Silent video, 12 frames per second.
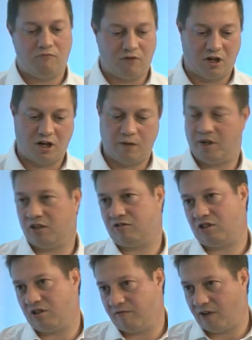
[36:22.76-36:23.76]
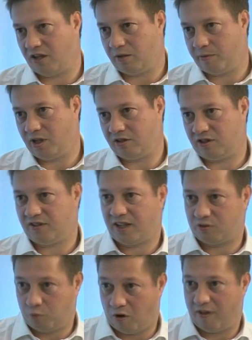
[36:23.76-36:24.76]
reliability, availability.
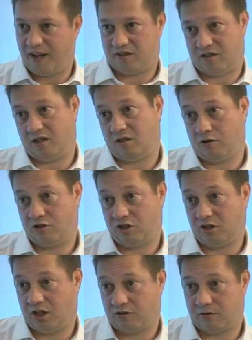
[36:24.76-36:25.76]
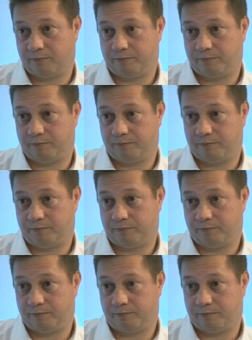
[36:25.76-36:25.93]
That's what that technology does.